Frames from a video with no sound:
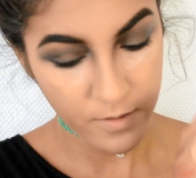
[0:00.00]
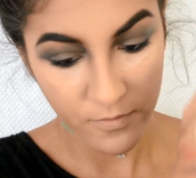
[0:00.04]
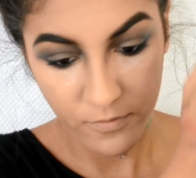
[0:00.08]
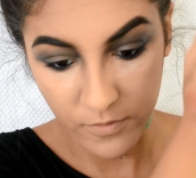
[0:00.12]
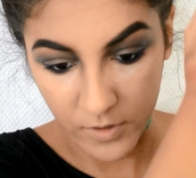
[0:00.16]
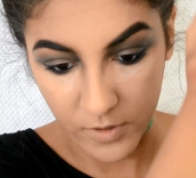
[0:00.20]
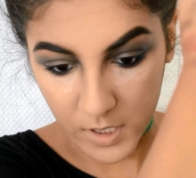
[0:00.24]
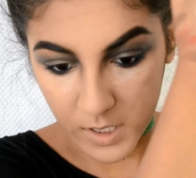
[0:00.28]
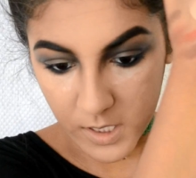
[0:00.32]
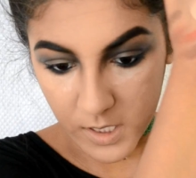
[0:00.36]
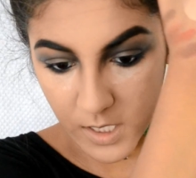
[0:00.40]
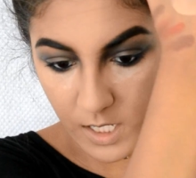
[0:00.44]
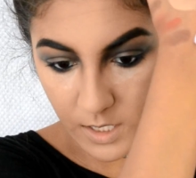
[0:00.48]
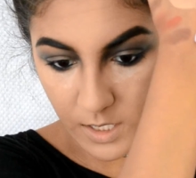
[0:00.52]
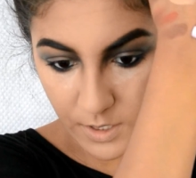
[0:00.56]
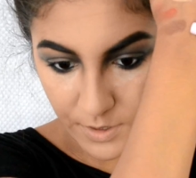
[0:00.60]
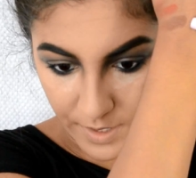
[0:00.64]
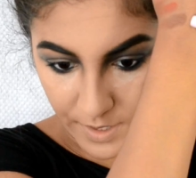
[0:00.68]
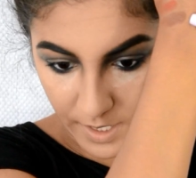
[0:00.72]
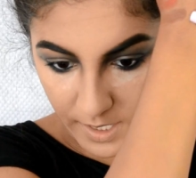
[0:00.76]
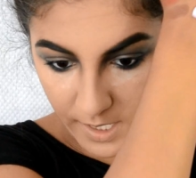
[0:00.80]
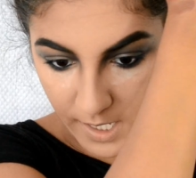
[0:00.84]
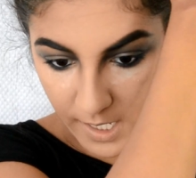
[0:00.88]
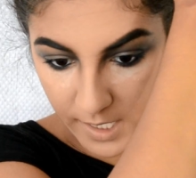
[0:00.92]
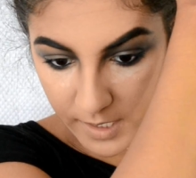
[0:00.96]
For a color
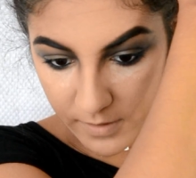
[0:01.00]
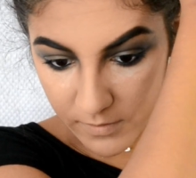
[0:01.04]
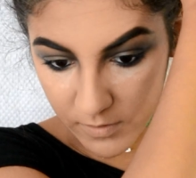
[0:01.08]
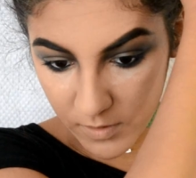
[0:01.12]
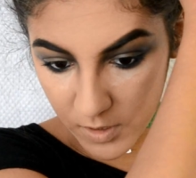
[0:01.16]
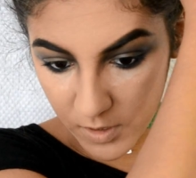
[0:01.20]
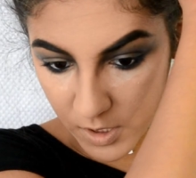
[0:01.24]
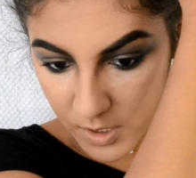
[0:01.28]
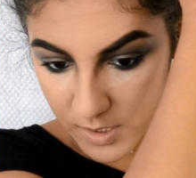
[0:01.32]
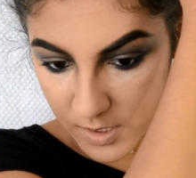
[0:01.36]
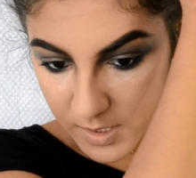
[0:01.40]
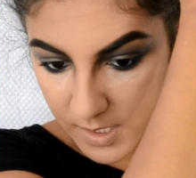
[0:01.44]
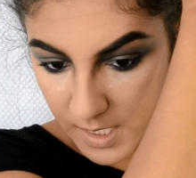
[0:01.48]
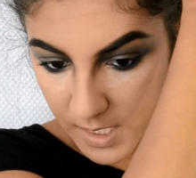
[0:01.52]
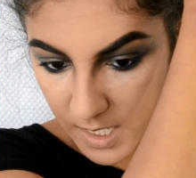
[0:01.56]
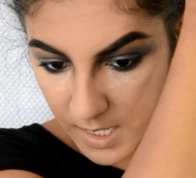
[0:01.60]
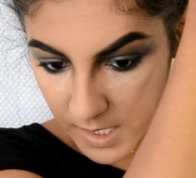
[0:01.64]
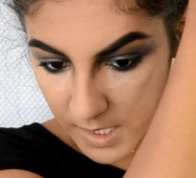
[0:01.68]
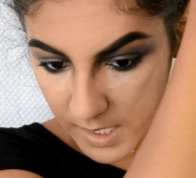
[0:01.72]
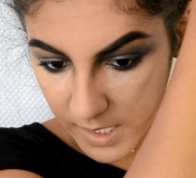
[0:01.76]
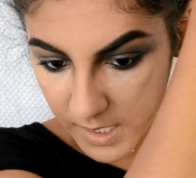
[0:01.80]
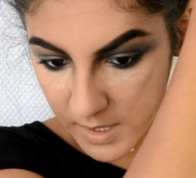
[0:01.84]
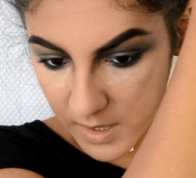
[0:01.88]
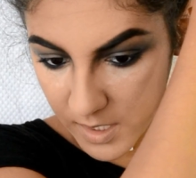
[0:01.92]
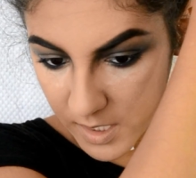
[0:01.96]
that kind of looks
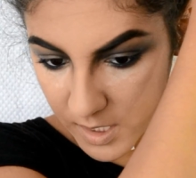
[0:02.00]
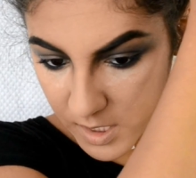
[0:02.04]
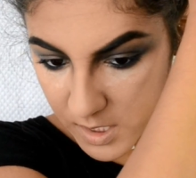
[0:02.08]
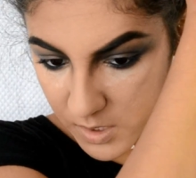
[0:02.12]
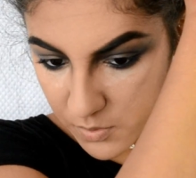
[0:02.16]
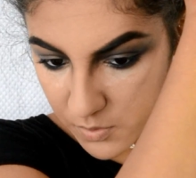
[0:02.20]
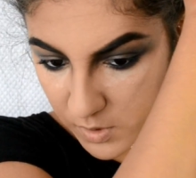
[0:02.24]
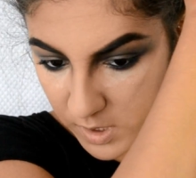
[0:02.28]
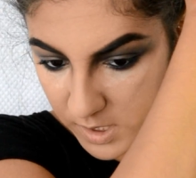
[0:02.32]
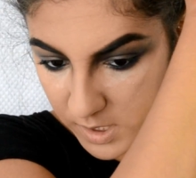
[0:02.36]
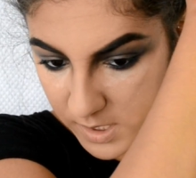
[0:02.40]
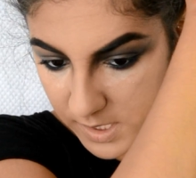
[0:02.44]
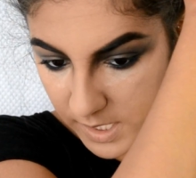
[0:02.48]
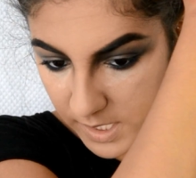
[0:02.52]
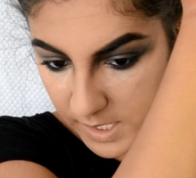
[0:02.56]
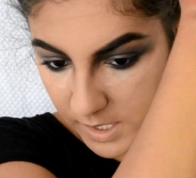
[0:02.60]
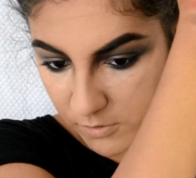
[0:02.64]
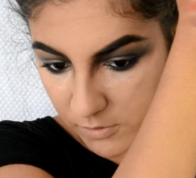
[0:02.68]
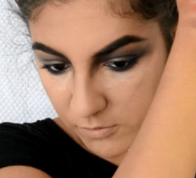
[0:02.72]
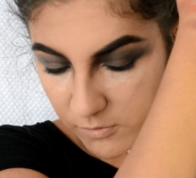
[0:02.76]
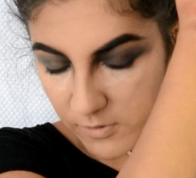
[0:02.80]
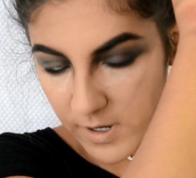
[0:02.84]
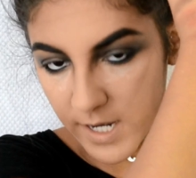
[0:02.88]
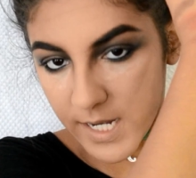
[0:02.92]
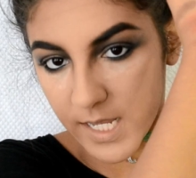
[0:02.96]
like this, where it's like a
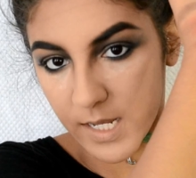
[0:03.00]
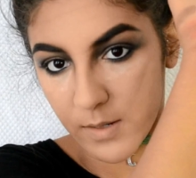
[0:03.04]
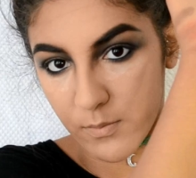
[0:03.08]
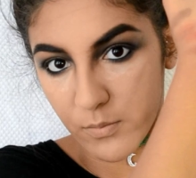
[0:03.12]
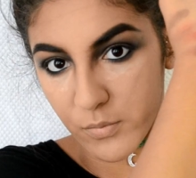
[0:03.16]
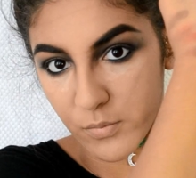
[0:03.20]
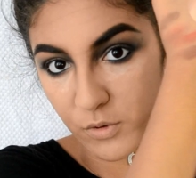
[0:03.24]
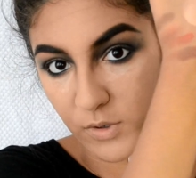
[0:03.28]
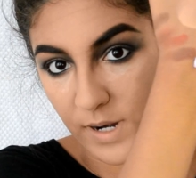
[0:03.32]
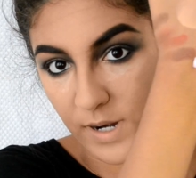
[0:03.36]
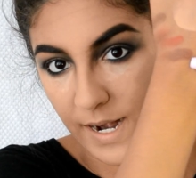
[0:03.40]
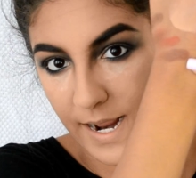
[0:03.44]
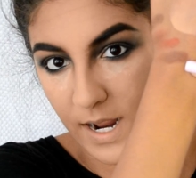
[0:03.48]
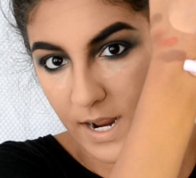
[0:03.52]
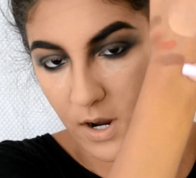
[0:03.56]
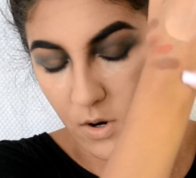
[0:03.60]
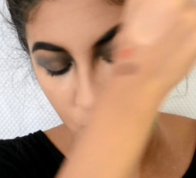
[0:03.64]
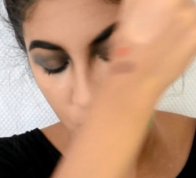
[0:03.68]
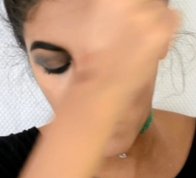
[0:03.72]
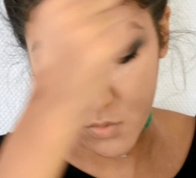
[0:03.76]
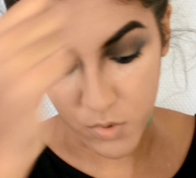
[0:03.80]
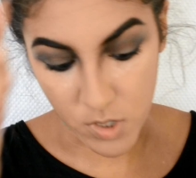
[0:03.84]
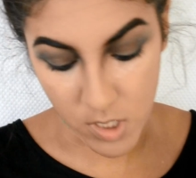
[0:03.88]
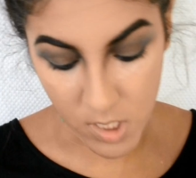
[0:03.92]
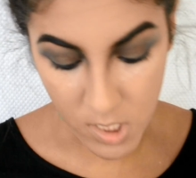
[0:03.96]
reddy
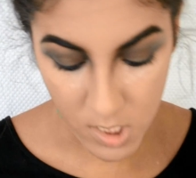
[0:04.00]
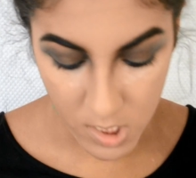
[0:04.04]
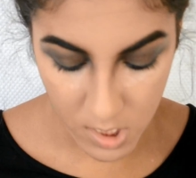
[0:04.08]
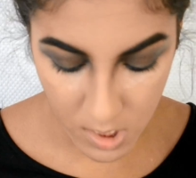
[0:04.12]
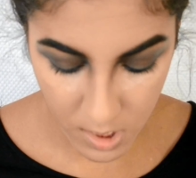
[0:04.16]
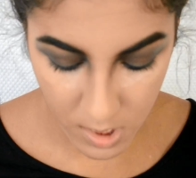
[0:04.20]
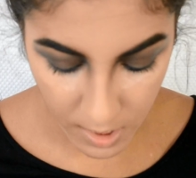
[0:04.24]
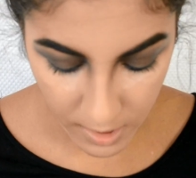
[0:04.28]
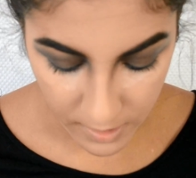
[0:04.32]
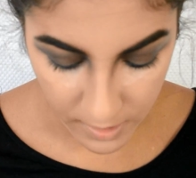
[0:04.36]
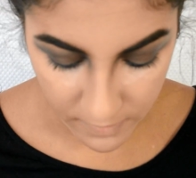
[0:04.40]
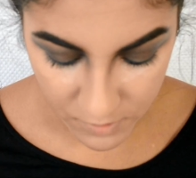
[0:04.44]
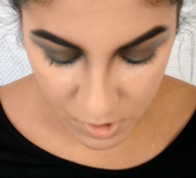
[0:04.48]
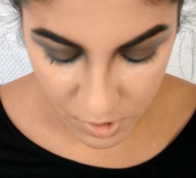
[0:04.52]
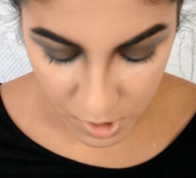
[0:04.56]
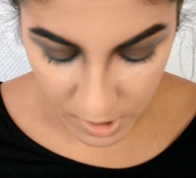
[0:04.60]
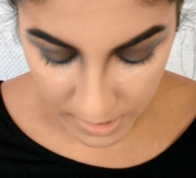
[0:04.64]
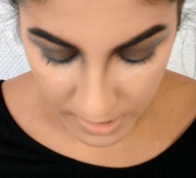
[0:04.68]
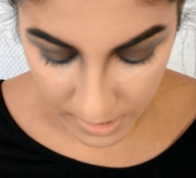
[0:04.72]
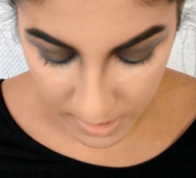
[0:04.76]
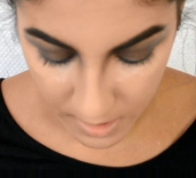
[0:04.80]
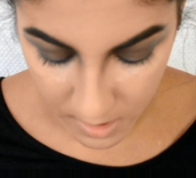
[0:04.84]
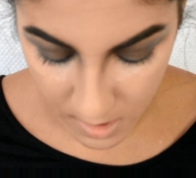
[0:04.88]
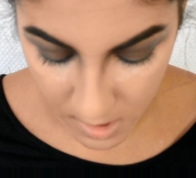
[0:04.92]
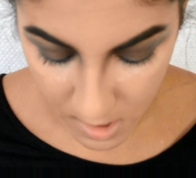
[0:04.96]
brown kind of
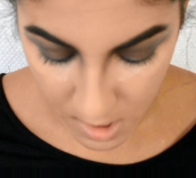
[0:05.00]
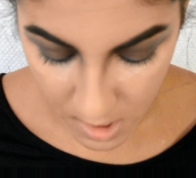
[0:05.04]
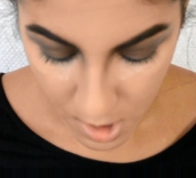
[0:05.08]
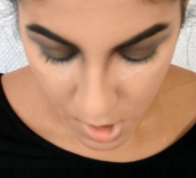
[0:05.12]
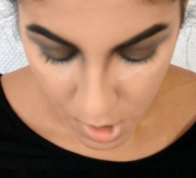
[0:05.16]
shade